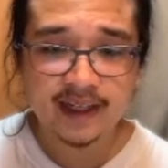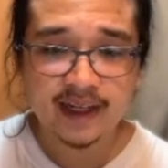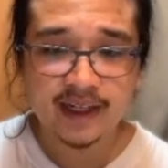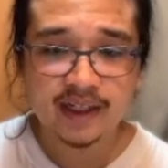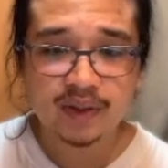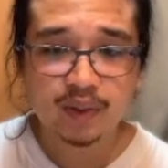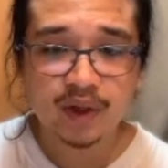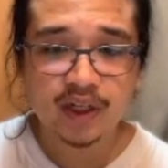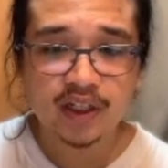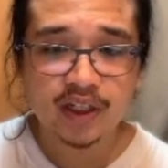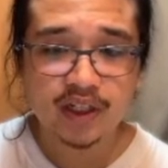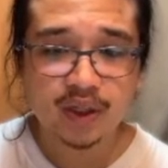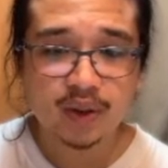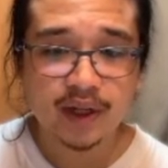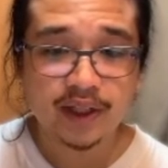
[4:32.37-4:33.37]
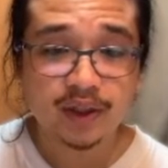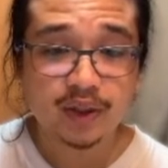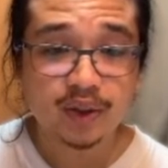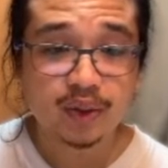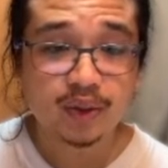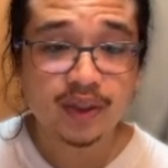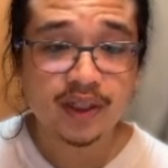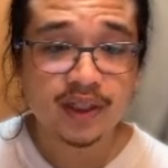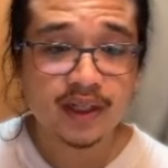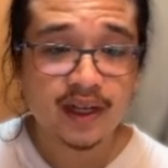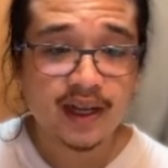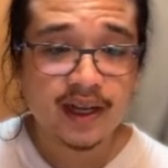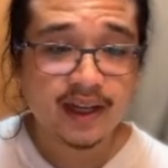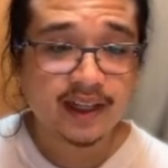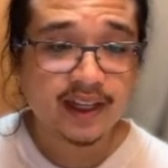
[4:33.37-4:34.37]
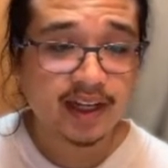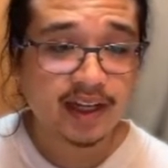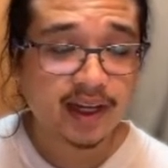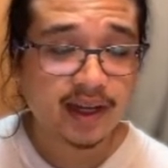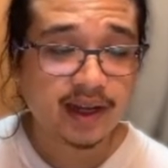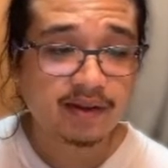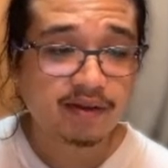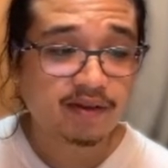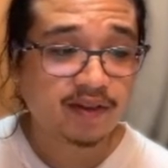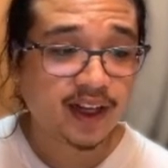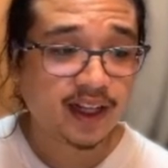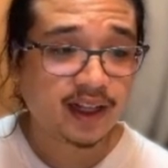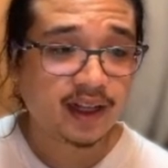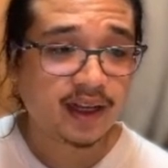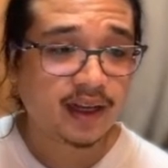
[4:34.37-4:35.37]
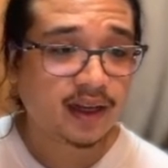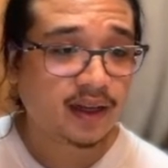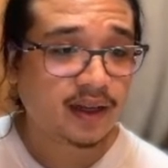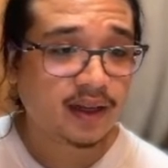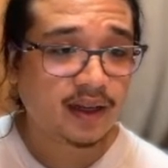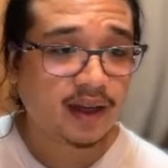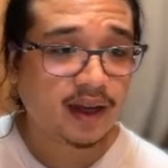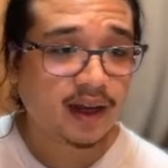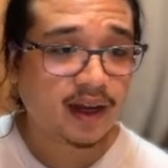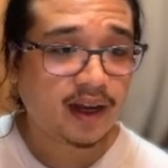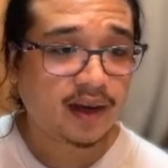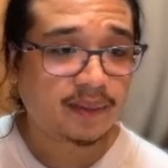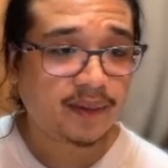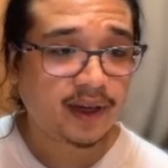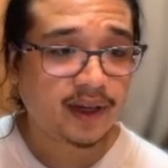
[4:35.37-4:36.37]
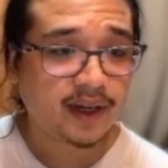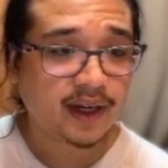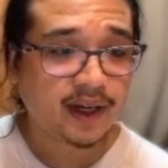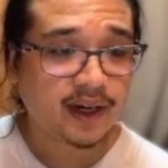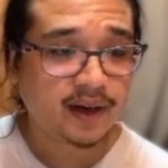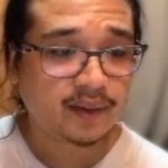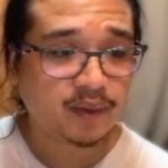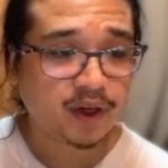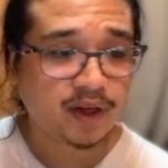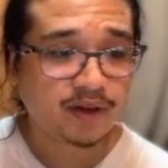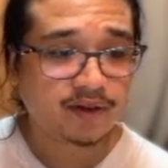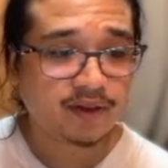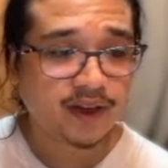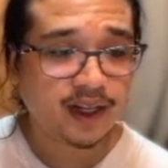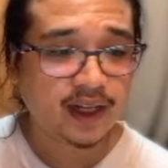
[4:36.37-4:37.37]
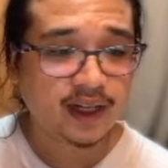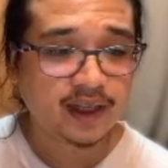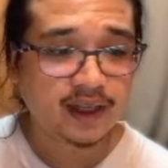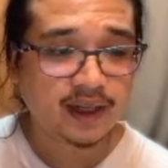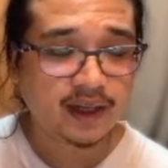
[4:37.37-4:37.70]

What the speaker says: this, we're just going to use the fill. Here, I'm going to fill it